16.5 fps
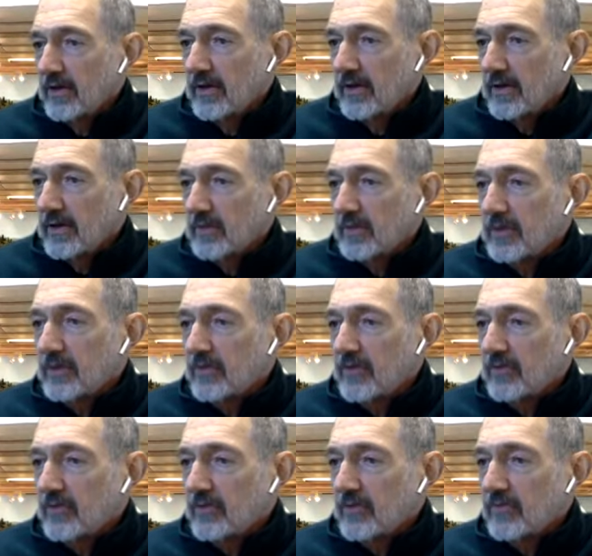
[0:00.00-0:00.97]
it'll be
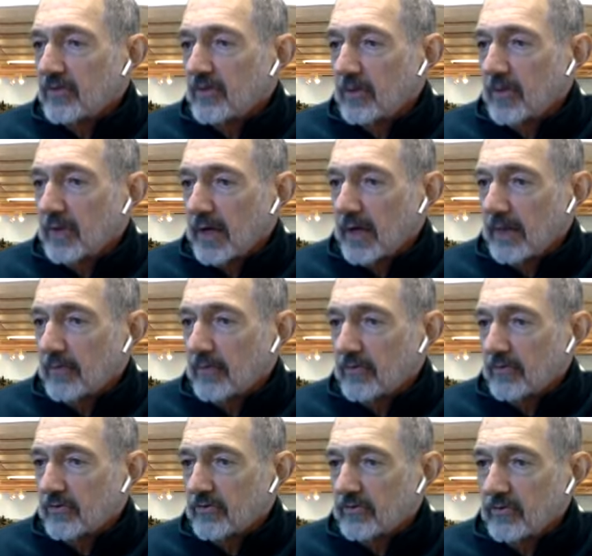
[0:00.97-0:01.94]
interesting to see what
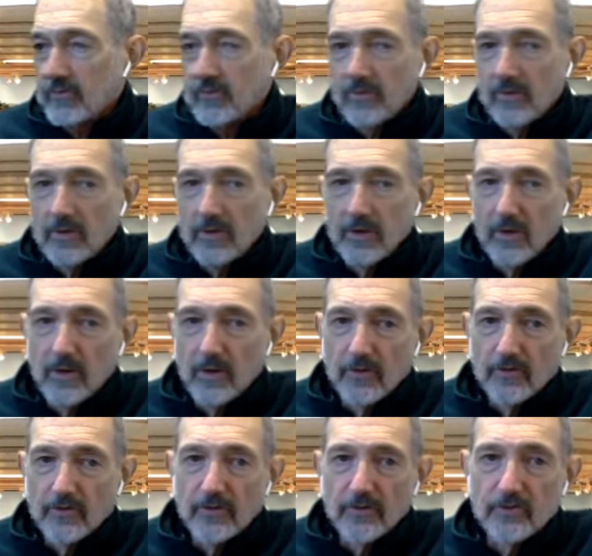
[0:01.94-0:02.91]
happens, in
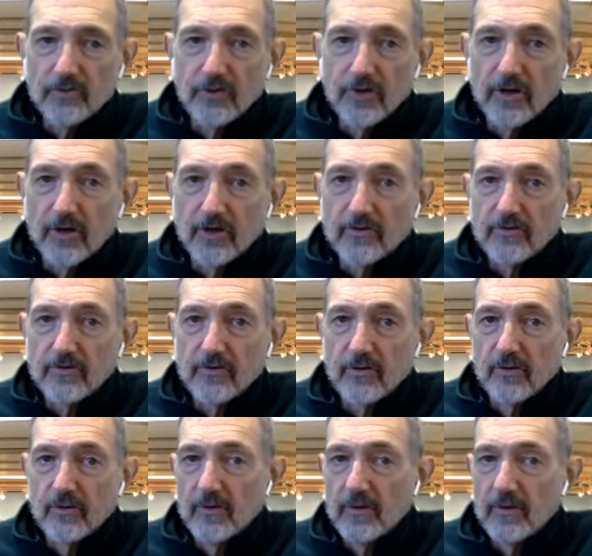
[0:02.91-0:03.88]
the future, because
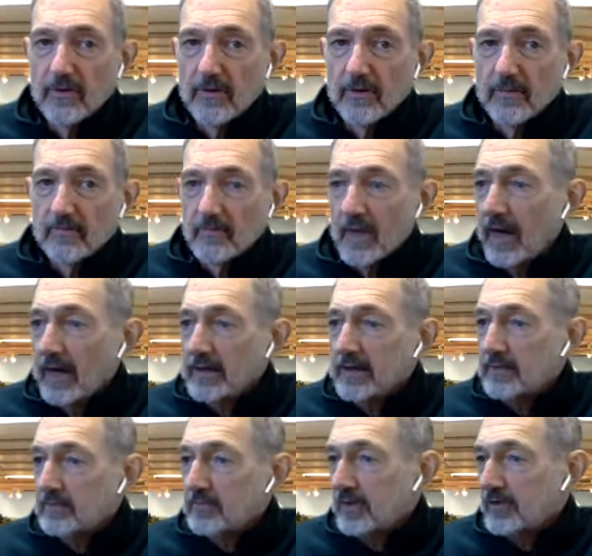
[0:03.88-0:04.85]
I
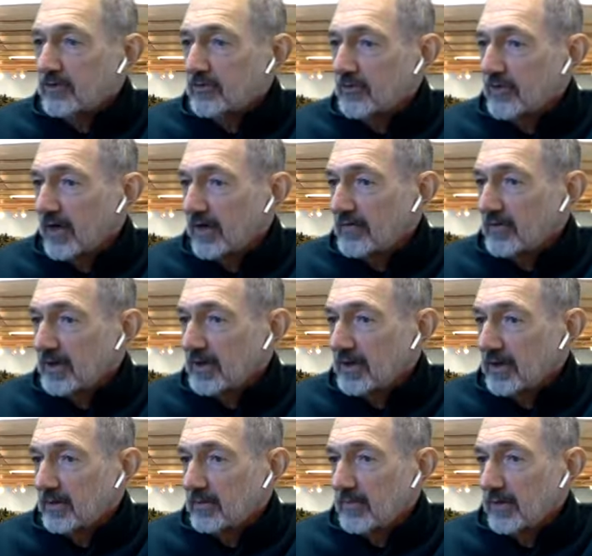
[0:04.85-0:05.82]
could picture having
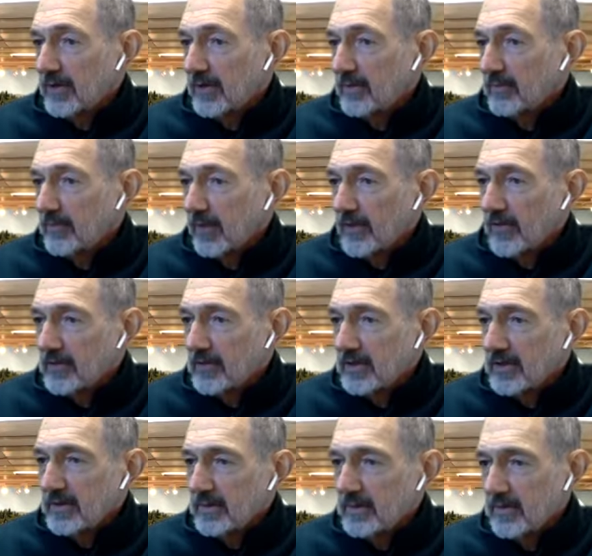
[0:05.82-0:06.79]
a
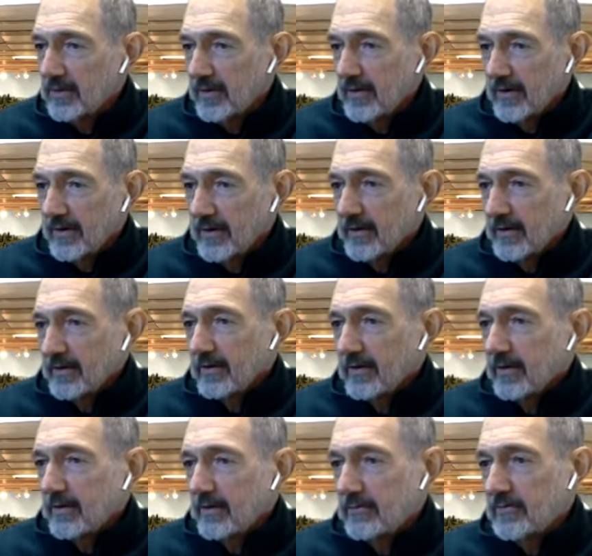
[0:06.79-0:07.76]
monthly
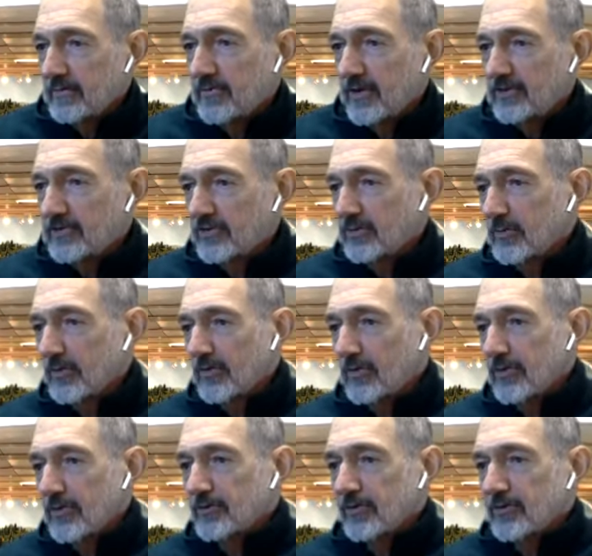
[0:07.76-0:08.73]
session with
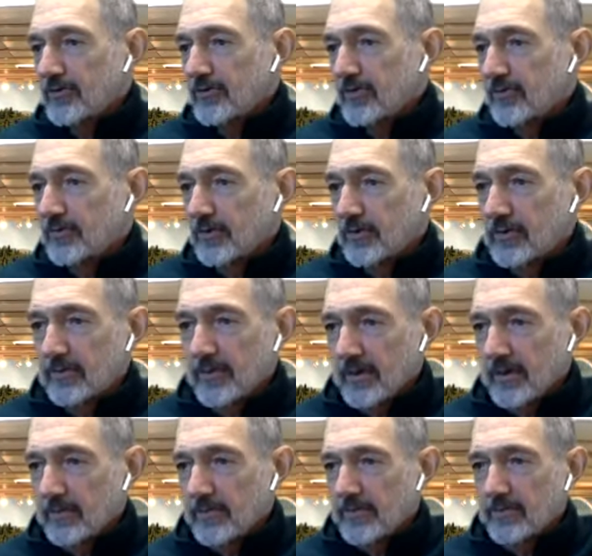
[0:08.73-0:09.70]
you just to fool
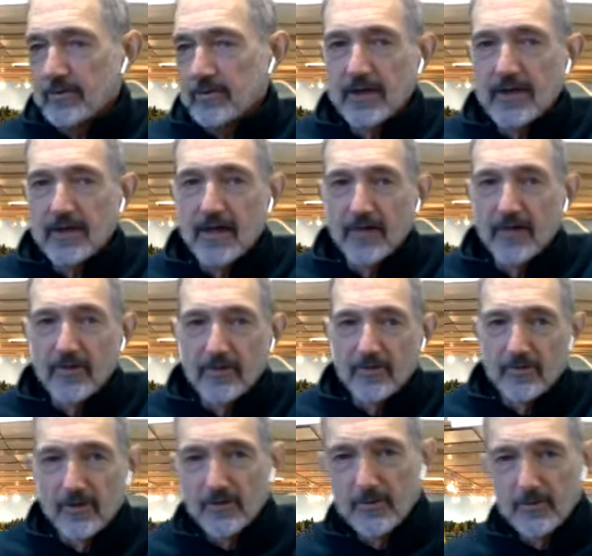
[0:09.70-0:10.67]
around with your layout. This
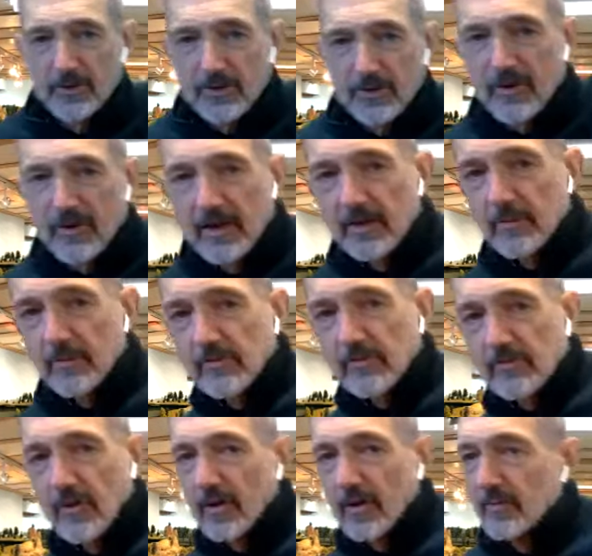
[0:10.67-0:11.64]
would be great.
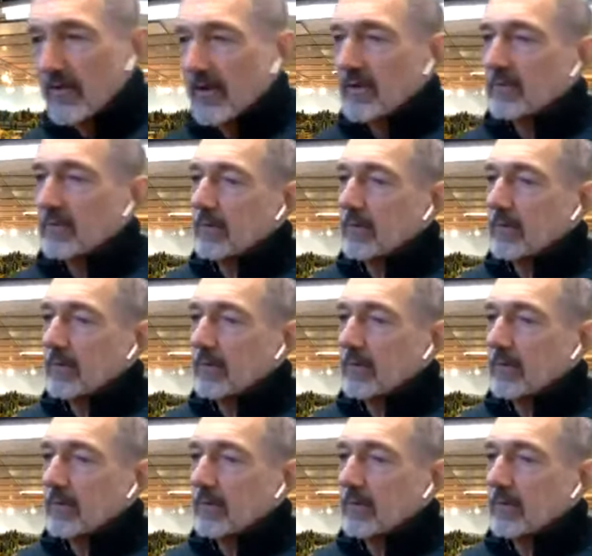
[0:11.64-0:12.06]
What's wrong with it?